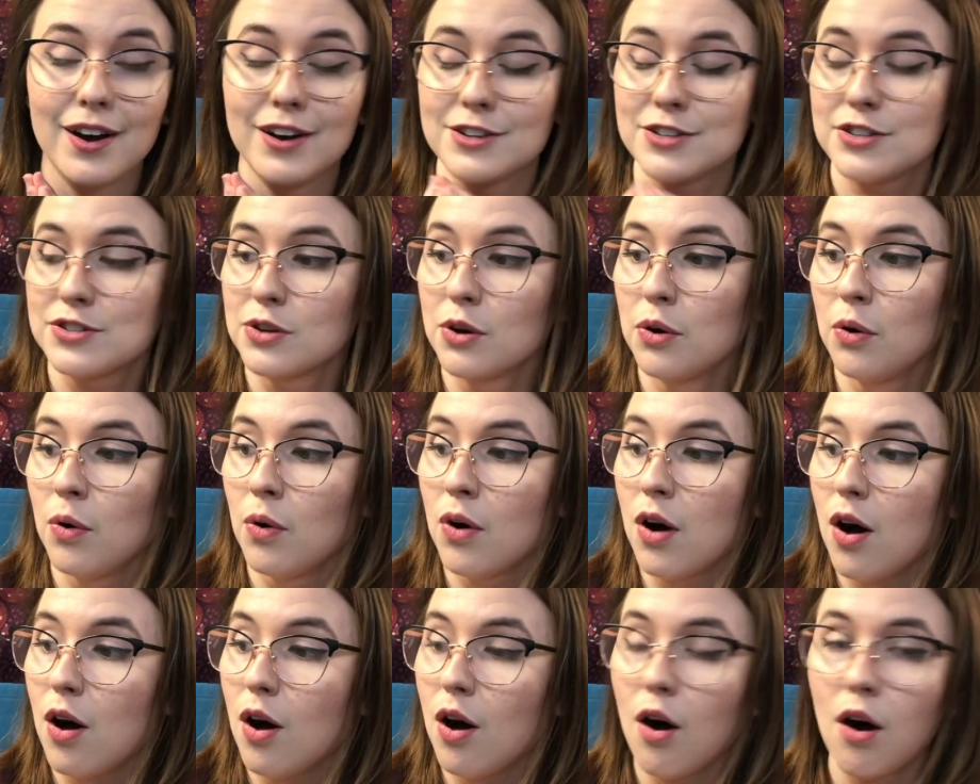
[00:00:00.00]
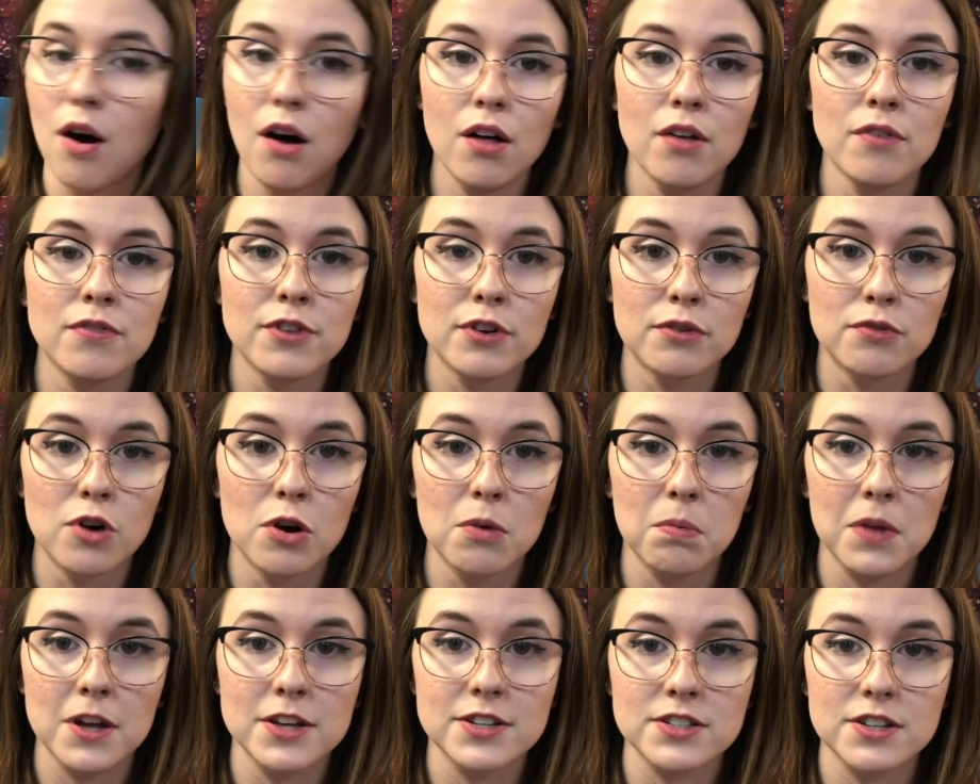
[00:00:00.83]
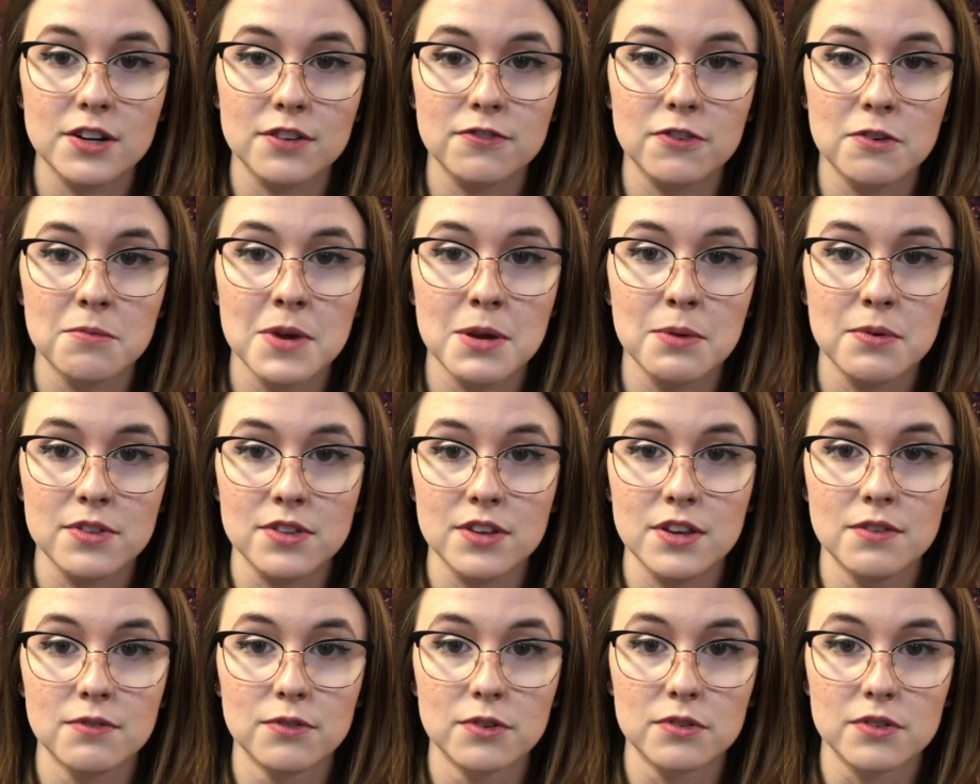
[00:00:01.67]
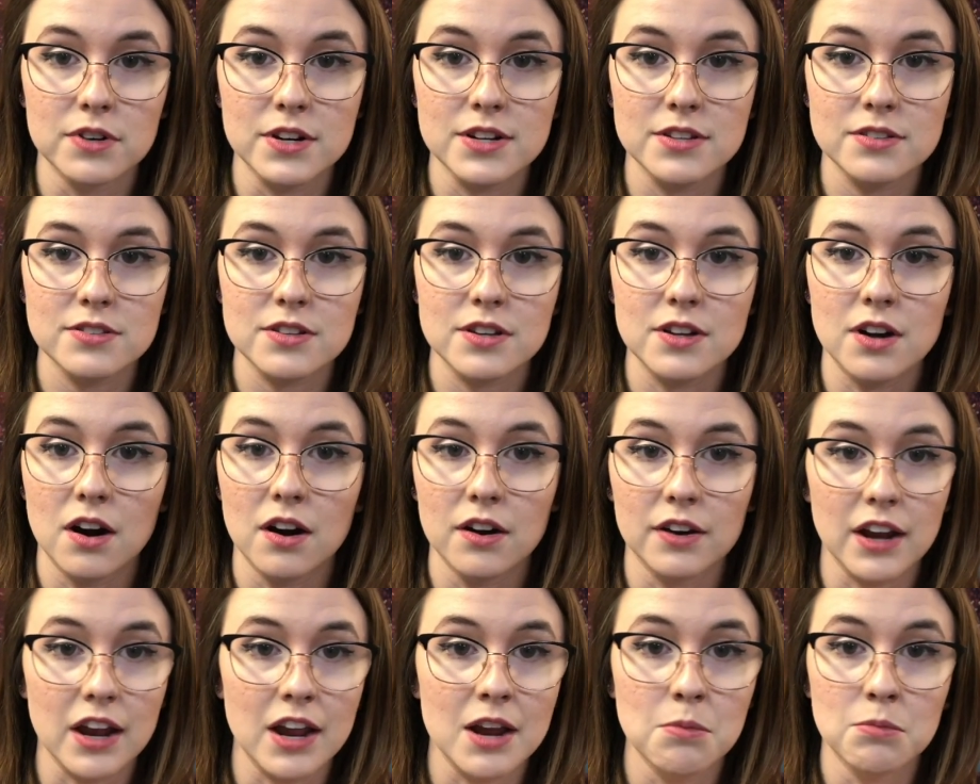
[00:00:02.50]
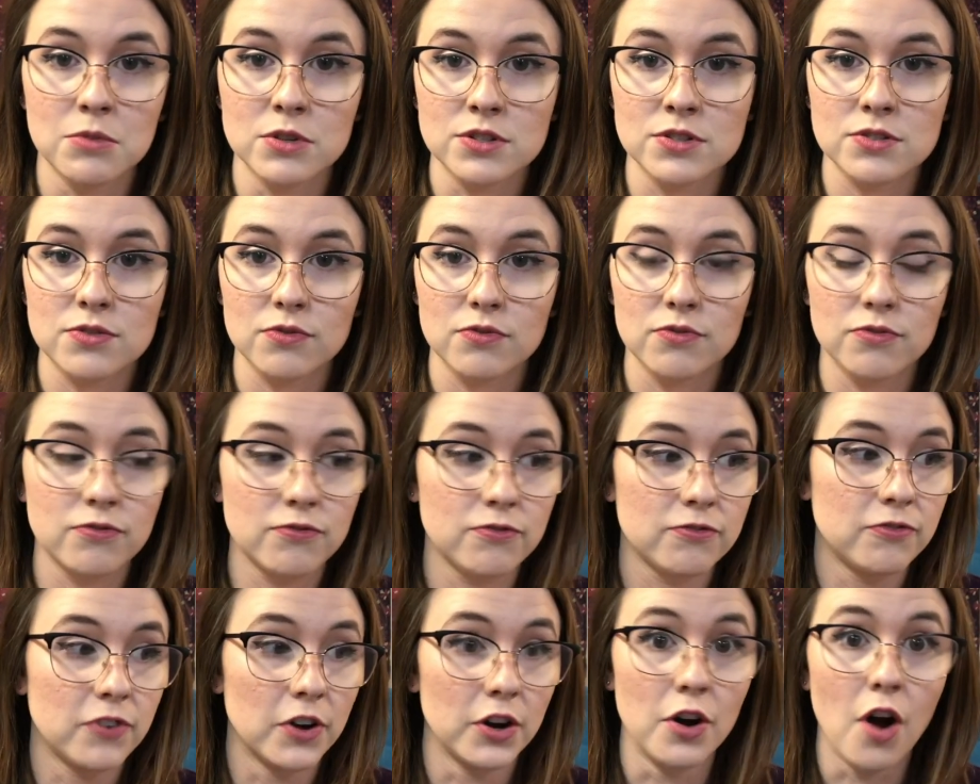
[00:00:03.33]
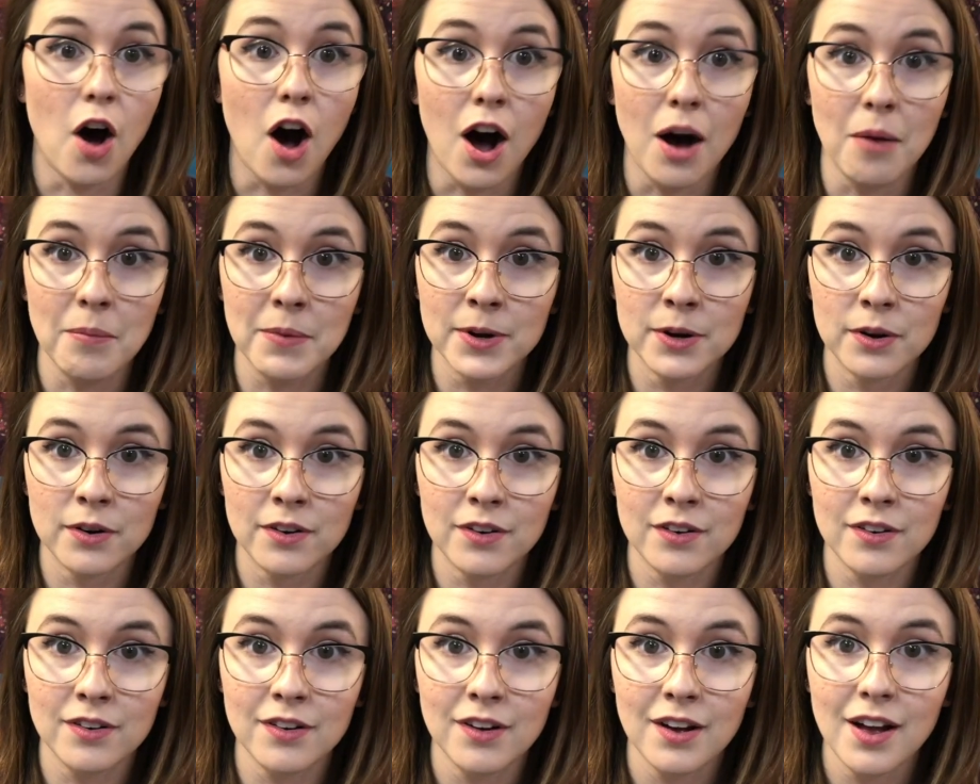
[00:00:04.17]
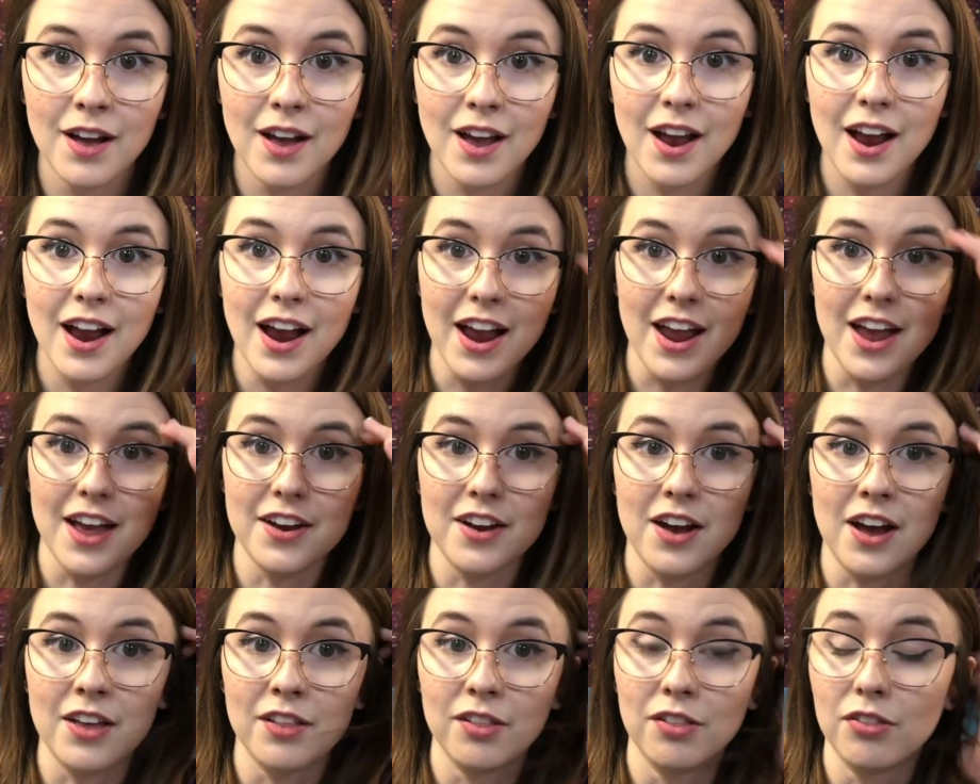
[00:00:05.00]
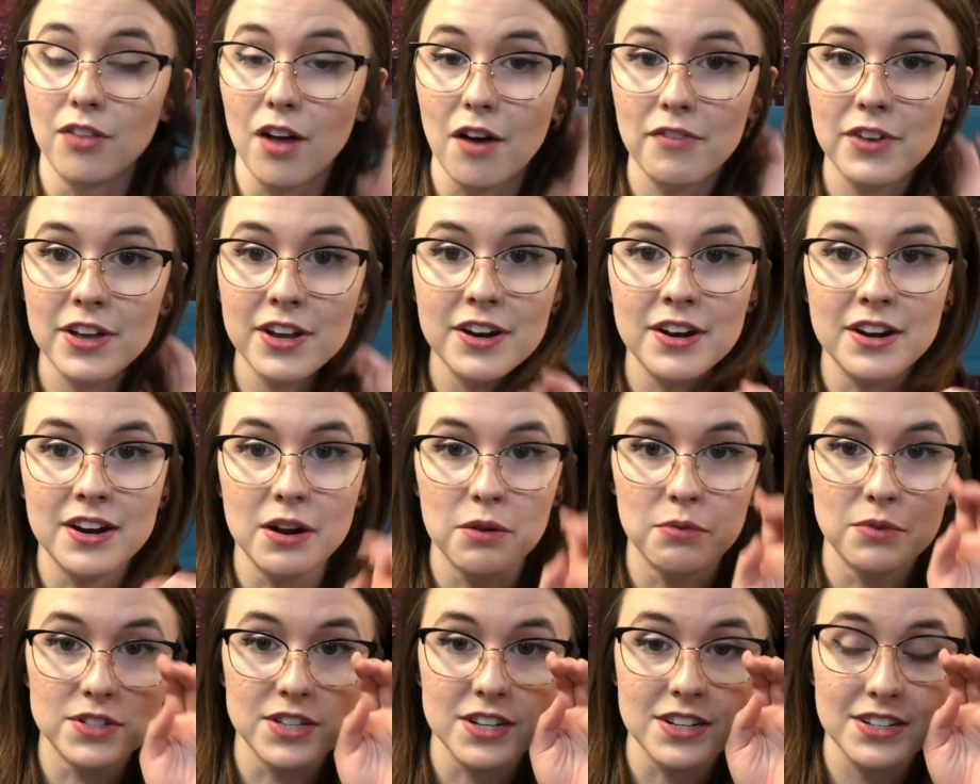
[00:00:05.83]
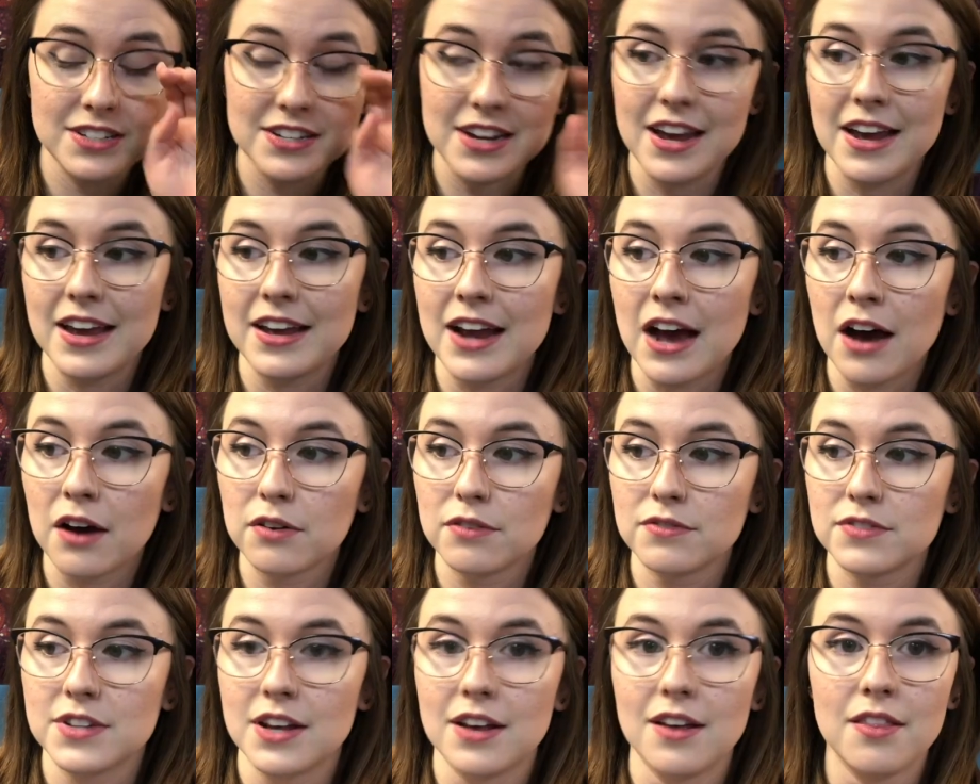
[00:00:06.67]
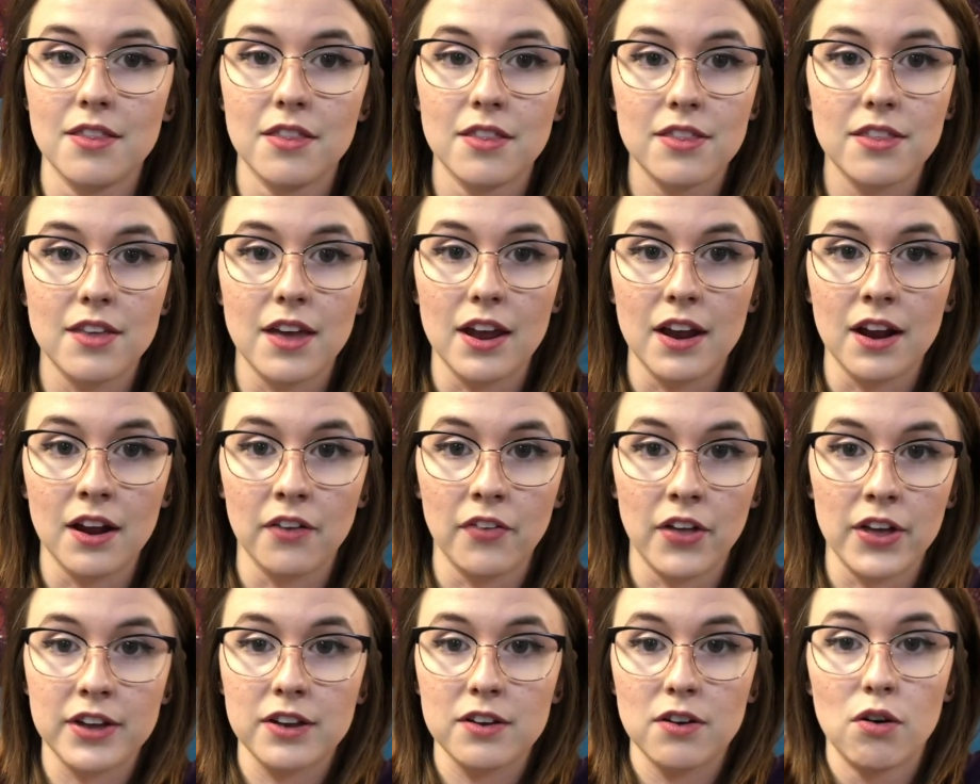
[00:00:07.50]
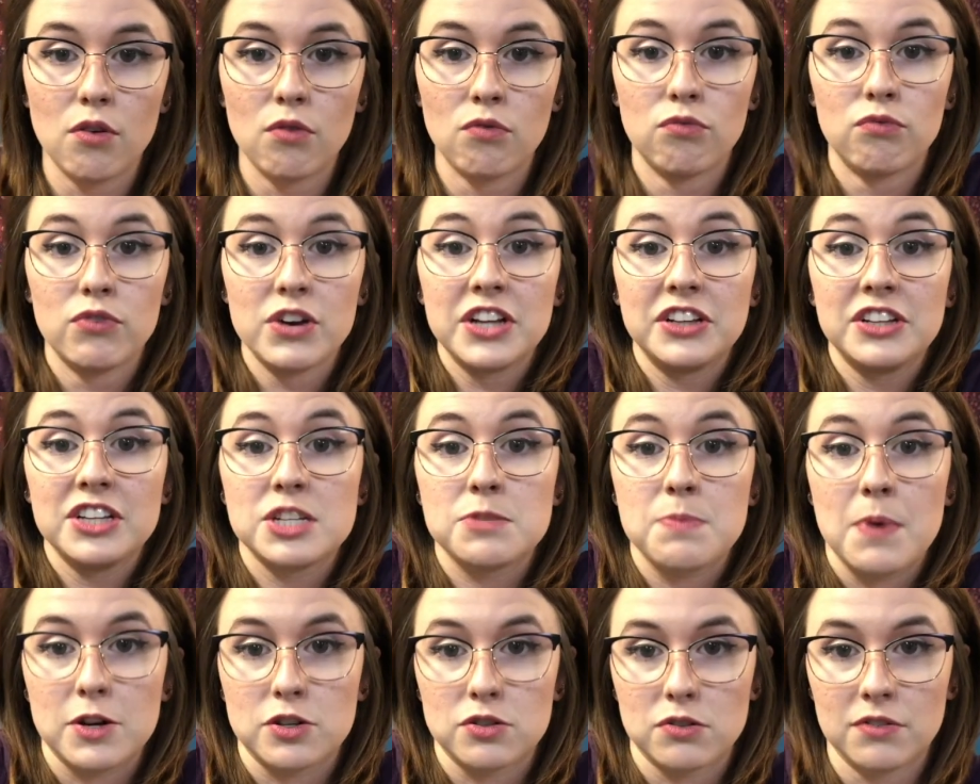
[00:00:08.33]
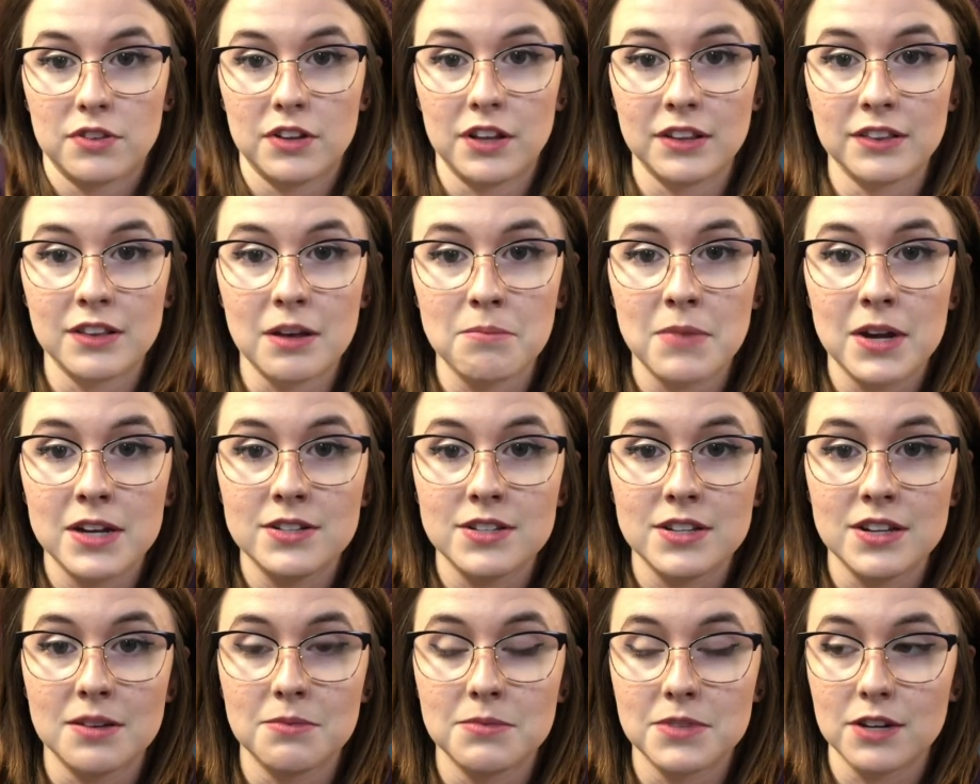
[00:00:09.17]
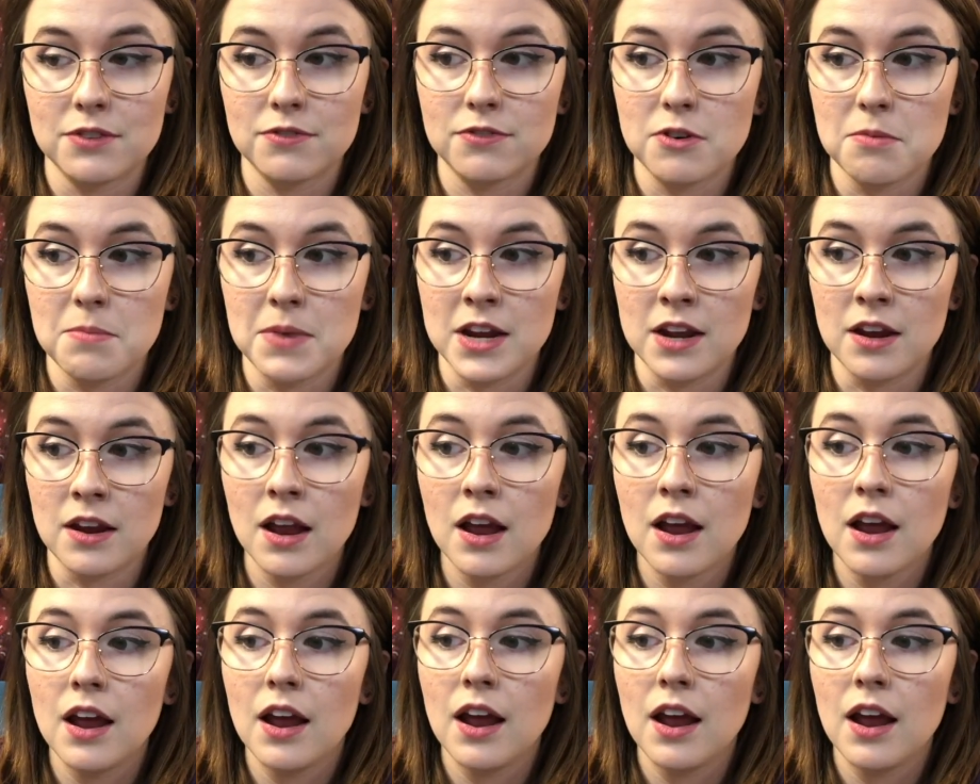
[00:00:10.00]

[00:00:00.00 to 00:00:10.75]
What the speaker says: So all of the roleplay stuff for me with Evil Reese in our game was phenomenal, and I love it, and it was a 10 out of 10 thing, like a really special thing that my DM did for me,